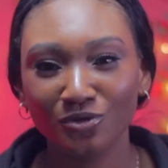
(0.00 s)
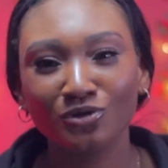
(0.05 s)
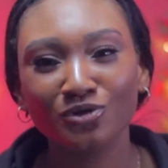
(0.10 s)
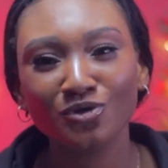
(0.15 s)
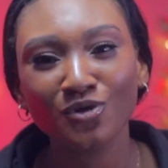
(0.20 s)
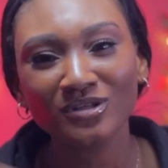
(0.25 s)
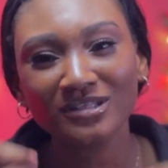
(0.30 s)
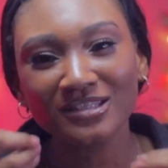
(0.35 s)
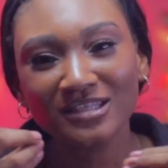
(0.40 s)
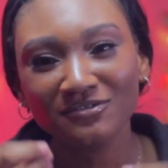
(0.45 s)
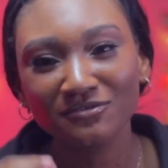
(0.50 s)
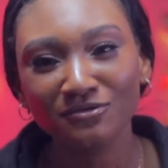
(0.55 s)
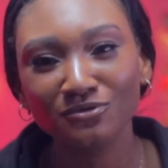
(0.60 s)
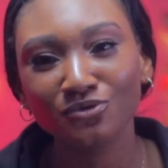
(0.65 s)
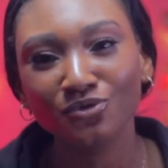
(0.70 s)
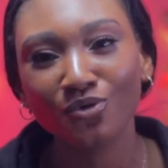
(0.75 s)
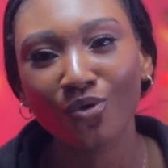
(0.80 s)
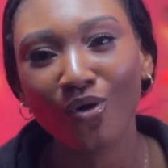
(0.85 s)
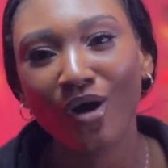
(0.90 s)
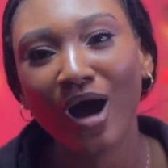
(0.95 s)
You don't
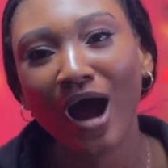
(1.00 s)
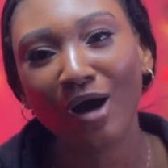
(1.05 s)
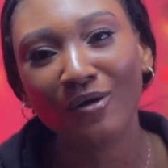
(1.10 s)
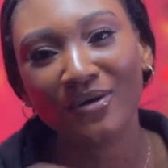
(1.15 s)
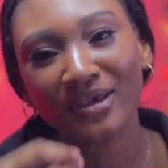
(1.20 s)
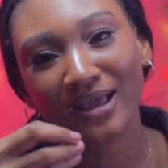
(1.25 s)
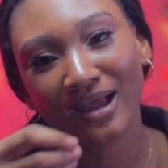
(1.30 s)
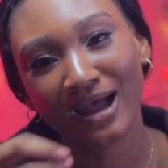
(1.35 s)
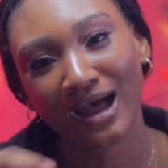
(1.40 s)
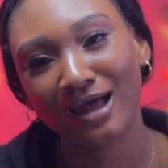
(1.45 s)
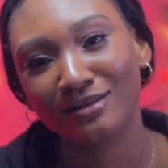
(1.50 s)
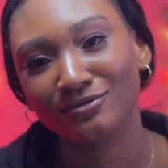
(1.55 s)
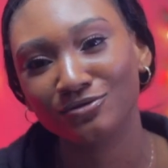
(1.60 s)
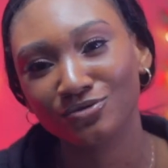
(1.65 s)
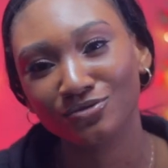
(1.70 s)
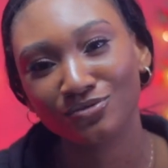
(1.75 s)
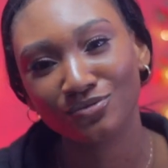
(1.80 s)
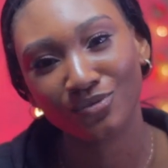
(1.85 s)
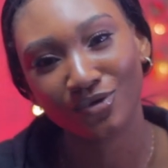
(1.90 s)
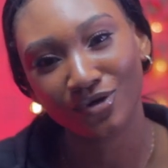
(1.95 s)
even know how a
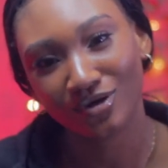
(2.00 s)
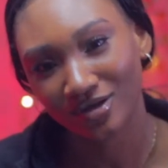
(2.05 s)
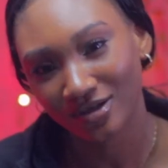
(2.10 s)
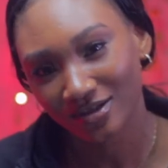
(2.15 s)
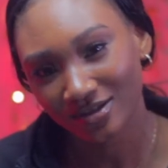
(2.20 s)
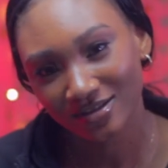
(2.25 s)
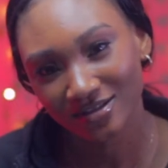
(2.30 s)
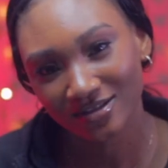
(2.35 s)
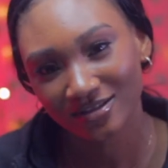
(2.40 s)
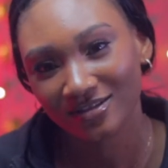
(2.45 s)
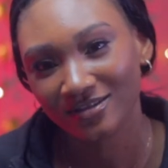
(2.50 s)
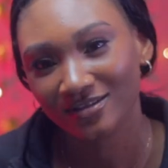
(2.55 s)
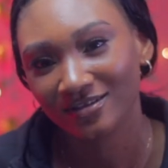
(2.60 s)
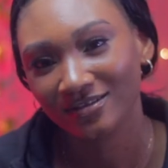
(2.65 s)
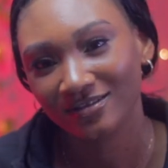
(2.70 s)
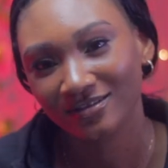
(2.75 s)
candle works